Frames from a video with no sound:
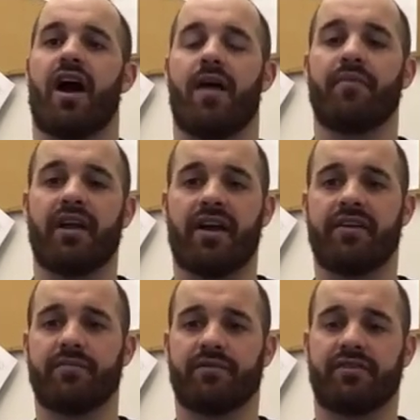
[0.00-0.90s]
I'm not
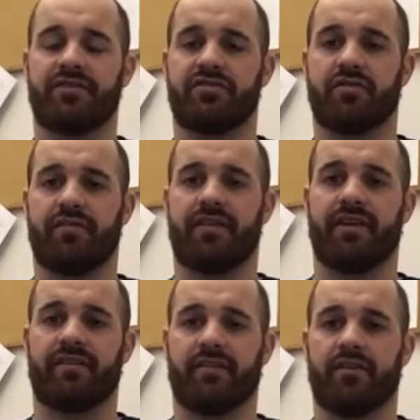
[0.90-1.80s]
100% sure of
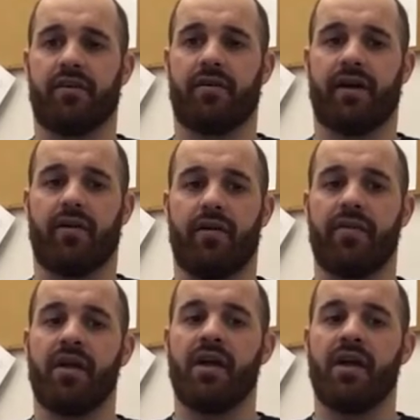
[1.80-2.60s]
things that are going on.